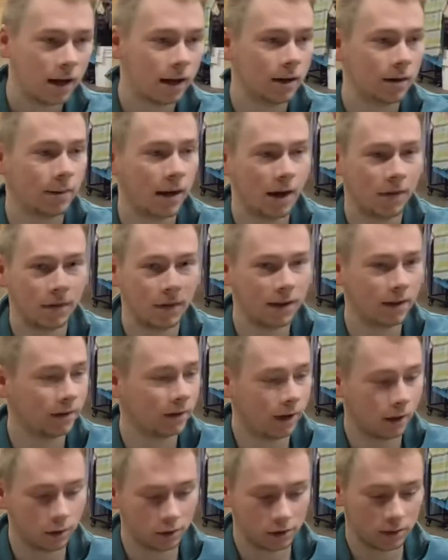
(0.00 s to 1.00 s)
I think
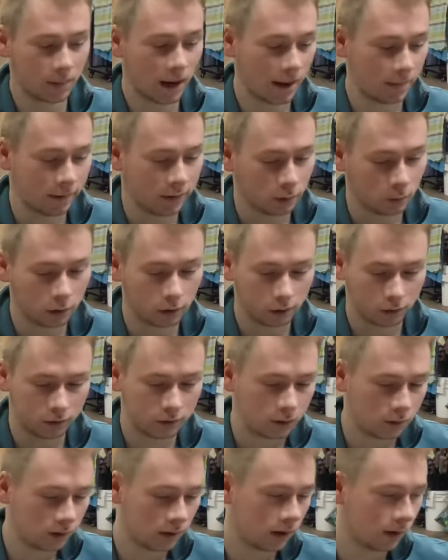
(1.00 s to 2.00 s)
those might be worth
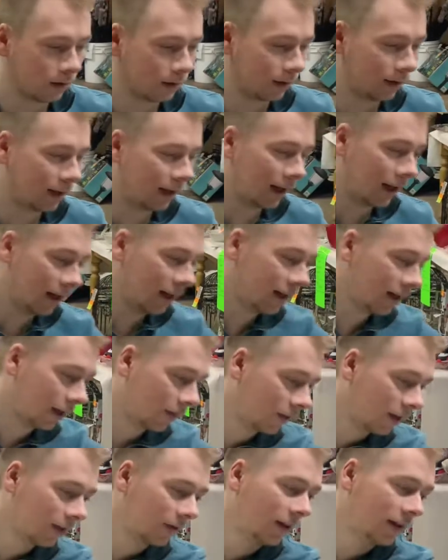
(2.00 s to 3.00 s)
doing online. I
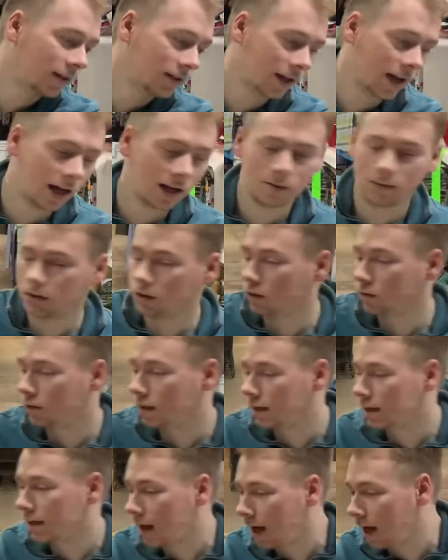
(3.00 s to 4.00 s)
think that's kind of a
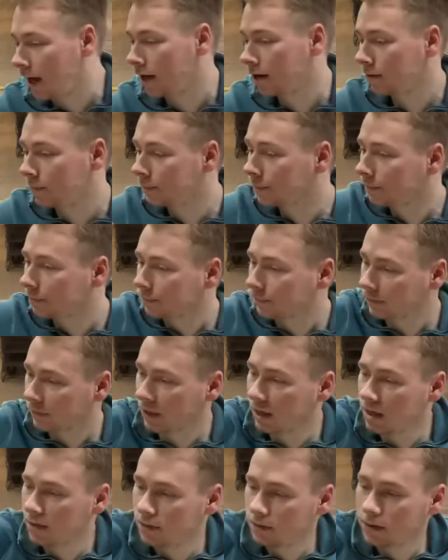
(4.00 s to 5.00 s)
unique item.
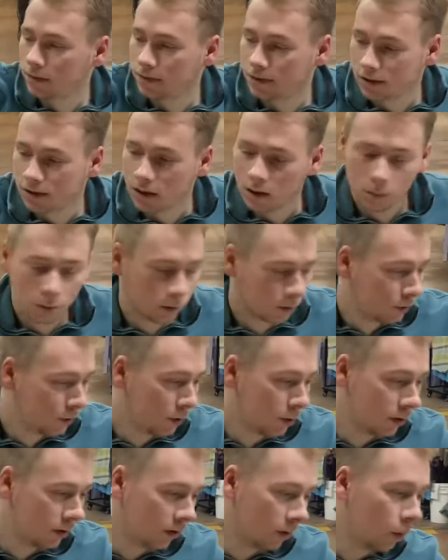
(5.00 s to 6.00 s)
Even if it's not worth
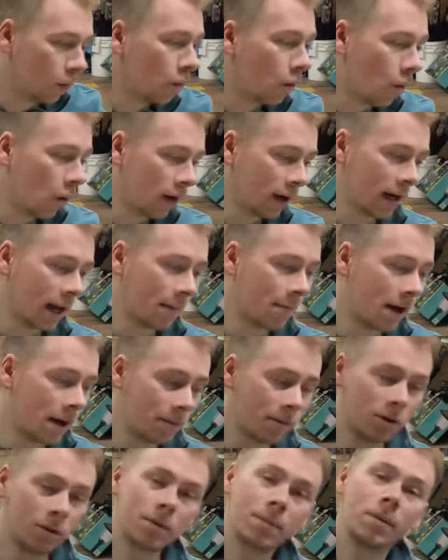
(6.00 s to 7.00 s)
doing the one, I might be
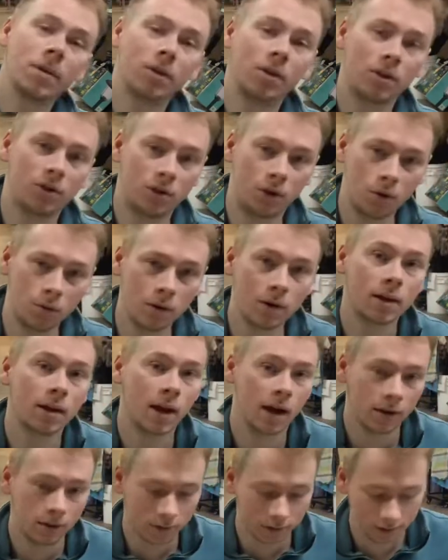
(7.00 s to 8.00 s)
able to put the two
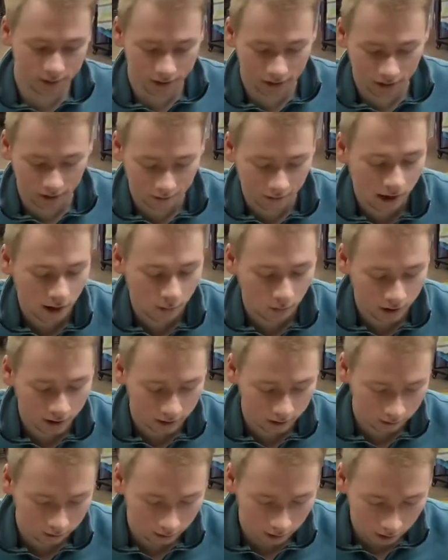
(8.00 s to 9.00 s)
together and sell it that way in a
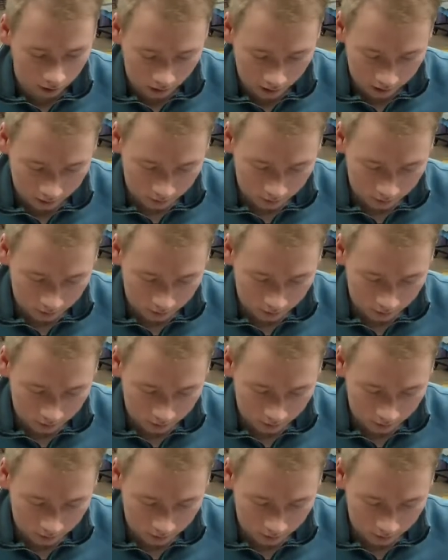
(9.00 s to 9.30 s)
lot.